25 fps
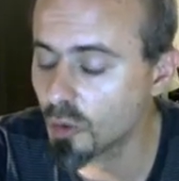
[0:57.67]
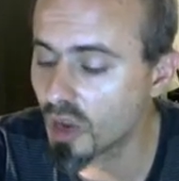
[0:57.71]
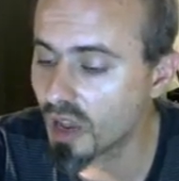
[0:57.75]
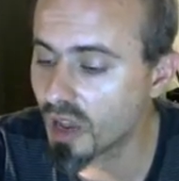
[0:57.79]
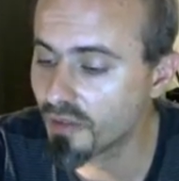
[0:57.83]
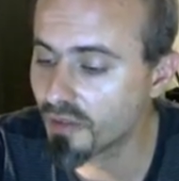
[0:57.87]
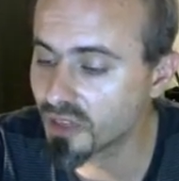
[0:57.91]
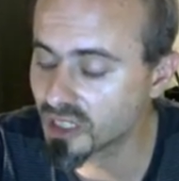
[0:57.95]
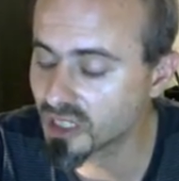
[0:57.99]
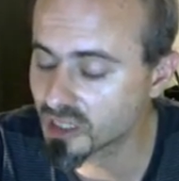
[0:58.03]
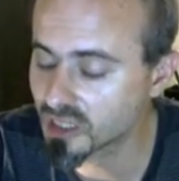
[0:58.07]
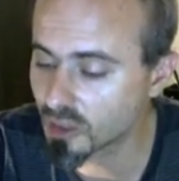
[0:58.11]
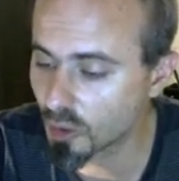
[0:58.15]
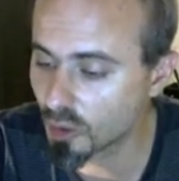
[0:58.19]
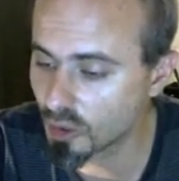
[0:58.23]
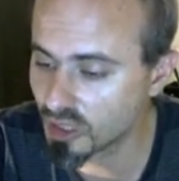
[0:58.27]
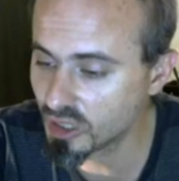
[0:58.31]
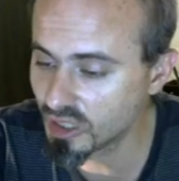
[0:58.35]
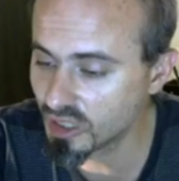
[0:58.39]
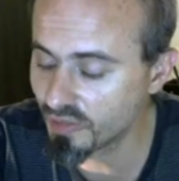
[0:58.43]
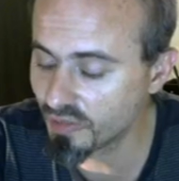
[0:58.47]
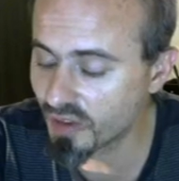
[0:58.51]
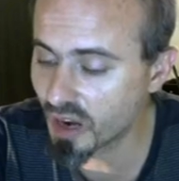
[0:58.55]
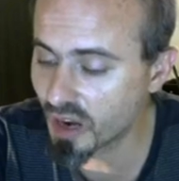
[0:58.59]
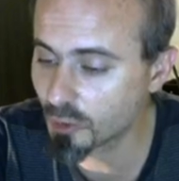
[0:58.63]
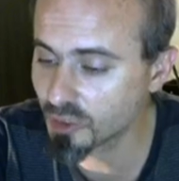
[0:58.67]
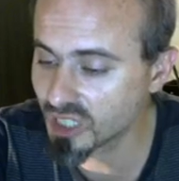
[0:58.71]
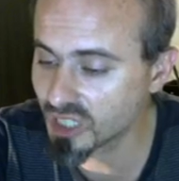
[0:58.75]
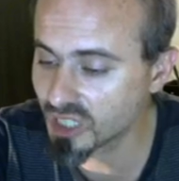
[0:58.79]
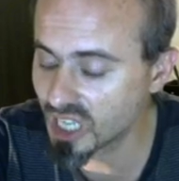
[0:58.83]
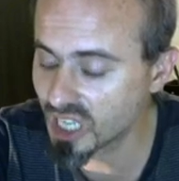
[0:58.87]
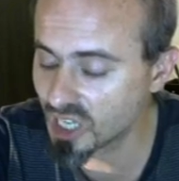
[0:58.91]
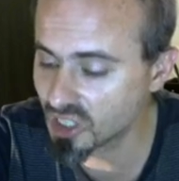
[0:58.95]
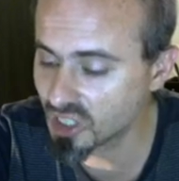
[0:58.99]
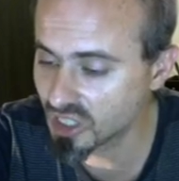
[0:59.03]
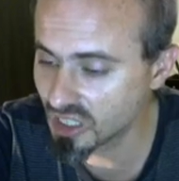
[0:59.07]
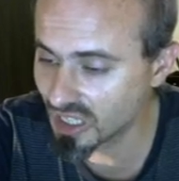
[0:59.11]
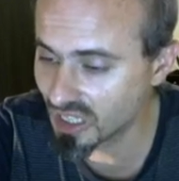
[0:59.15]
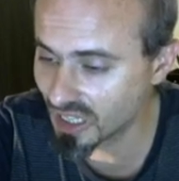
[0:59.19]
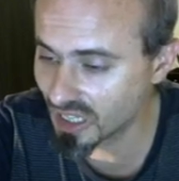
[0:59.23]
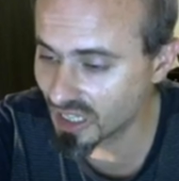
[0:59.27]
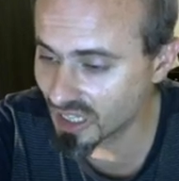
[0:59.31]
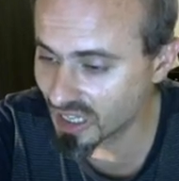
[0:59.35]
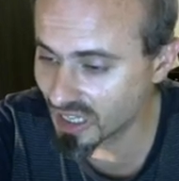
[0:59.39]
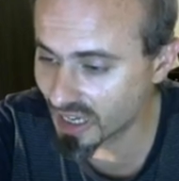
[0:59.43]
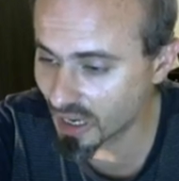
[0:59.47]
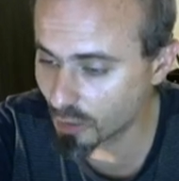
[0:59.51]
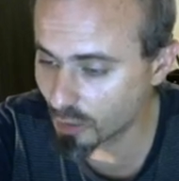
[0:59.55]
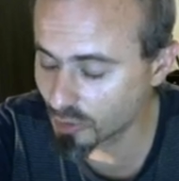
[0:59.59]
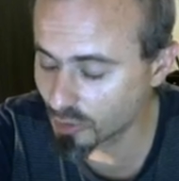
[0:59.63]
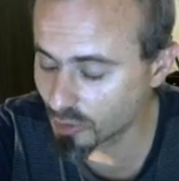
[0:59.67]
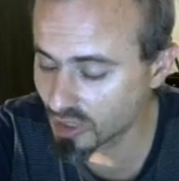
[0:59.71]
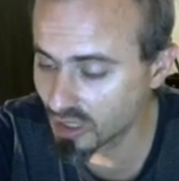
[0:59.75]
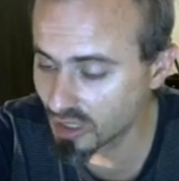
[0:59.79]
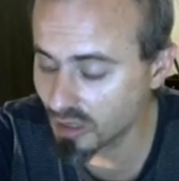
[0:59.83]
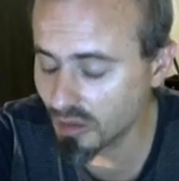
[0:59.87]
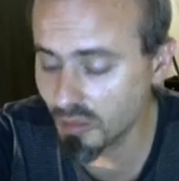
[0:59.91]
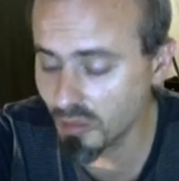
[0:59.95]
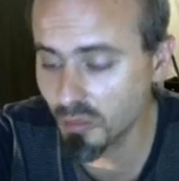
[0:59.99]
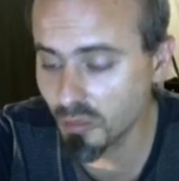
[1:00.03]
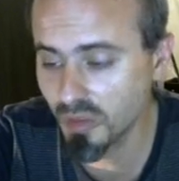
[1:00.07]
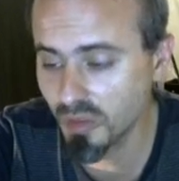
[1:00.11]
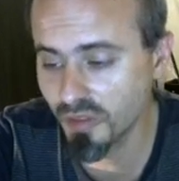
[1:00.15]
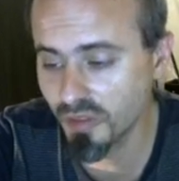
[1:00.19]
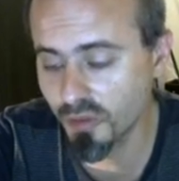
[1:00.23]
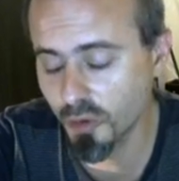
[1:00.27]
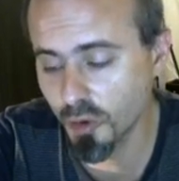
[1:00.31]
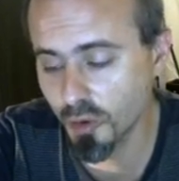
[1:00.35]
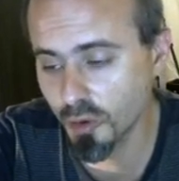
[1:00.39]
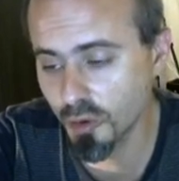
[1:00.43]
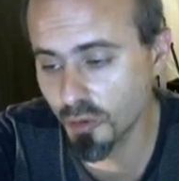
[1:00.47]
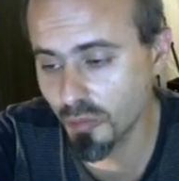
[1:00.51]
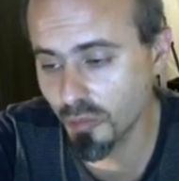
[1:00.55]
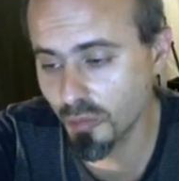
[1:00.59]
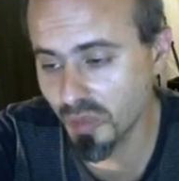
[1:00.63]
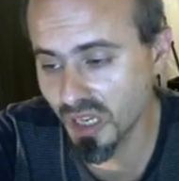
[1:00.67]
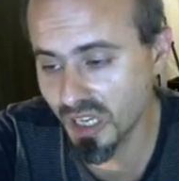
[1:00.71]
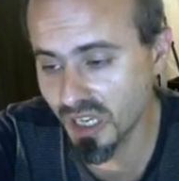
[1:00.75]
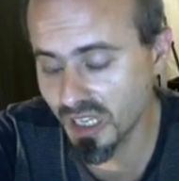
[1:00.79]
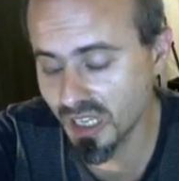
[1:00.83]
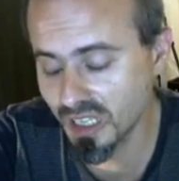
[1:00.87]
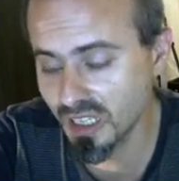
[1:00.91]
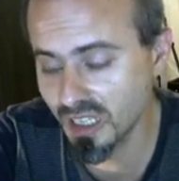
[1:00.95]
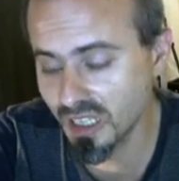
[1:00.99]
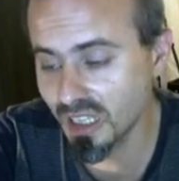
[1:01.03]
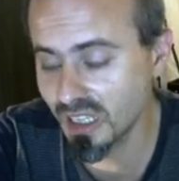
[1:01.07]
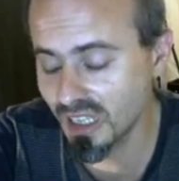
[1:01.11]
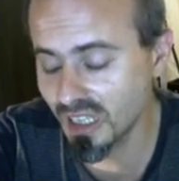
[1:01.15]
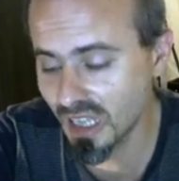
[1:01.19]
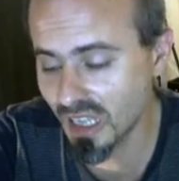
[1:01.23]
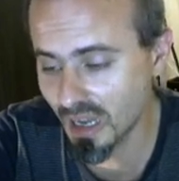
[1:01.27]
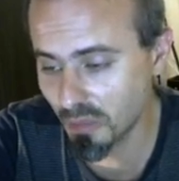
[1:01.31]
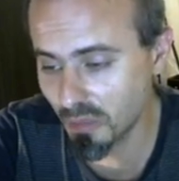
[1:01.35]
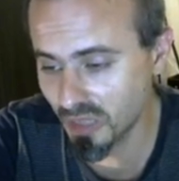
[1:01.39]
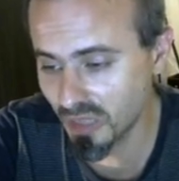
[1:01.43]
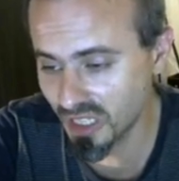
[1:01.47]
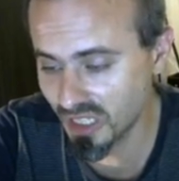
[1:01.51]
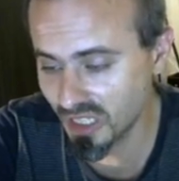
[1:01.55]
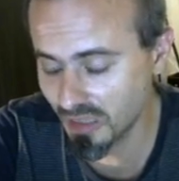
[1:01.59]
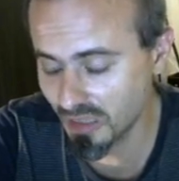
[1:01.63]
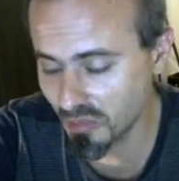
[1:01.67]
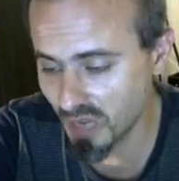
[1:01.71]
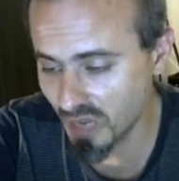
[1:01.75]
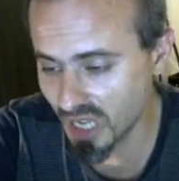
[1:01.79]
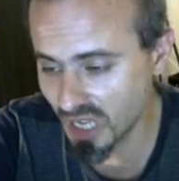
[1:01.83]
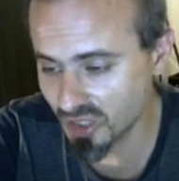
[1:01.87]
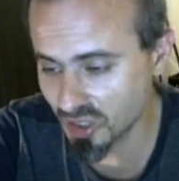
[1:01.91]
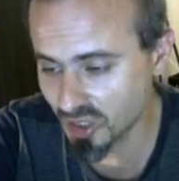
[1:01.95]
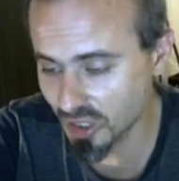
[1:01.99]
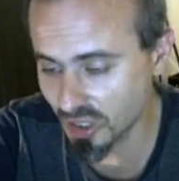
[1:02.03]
to have a solid foundational grounding before you begin dabbling in